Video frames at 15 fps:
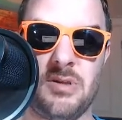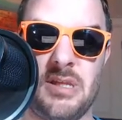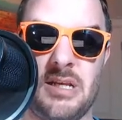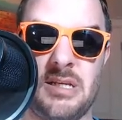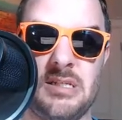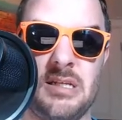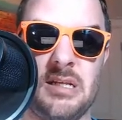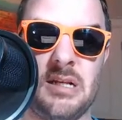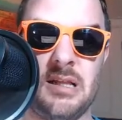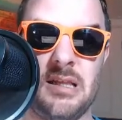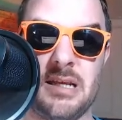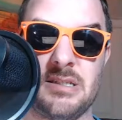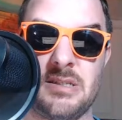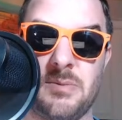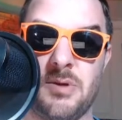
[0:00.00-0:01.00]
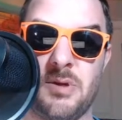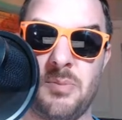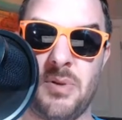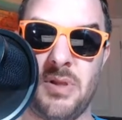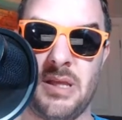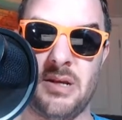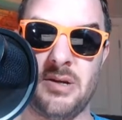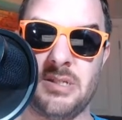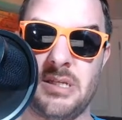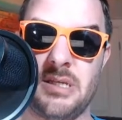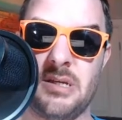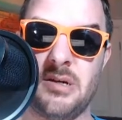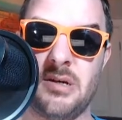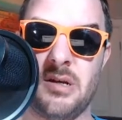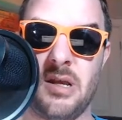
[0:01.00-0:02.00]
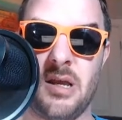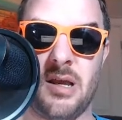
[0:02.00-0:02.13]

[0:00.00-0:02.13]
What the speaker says: they just need to collect some good players here.